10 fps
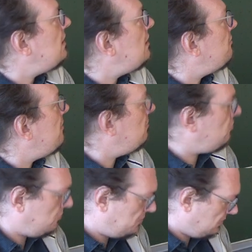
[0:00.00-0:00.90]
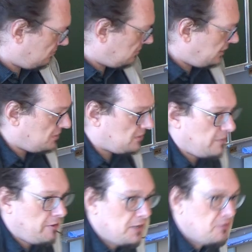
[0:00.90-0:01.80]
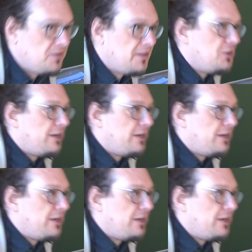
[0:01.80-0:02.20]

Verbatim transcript: a, it is a very interesting